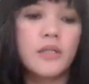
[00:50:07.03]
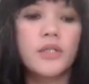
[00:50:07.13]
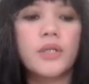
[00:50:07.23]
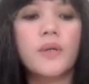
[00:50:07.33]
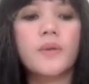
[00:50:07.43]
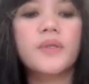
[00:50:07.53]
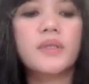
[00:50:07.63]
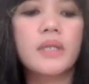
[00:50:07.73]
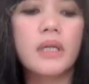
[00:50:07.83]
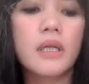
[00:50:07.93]

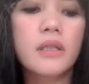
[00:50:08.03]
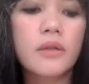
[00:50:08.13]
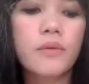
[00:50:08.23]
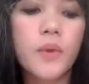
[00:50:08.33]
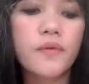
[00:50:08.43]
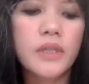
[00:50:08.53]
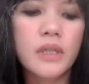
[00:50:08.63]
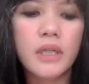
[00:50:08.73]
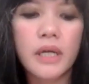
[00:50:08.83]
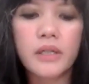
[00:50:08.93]
shows the interwoven
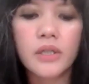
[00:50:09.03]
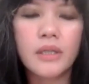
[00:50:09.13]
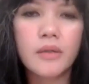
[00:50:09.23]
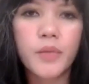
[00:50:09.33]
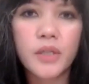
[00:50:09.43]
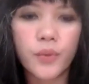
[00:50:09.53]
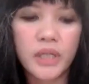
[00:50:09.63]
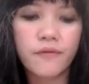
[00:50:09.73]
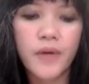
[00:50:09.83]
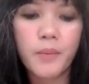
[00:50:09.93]
connection
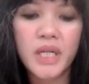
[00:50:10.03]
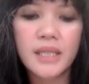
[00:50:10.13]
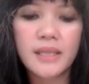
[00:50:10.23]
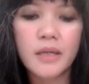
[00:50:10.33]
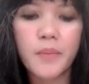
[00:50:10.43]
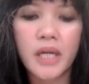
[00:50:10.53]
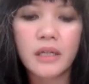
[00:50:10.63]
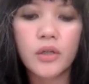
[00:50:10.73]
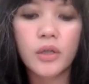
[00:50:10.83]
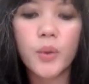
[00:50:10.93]
between feminism
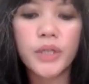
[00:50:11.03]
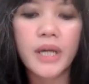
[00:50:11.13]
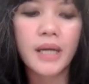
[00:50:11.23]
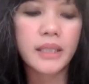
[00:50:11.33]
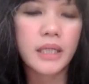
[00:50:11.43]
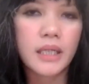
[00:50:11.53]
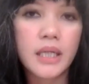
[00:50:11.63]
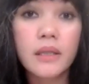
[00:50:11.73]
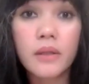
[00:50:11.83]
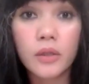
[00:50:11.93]
and coloniality
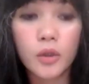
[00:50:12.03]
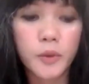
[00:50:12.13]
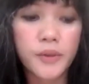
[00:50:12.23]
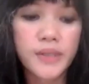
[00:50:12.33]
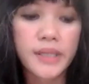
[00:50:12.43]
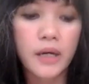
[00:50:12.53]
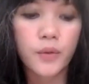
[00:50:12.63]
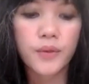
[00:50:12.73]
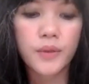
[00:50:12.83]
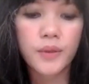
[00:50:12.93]
in the global South.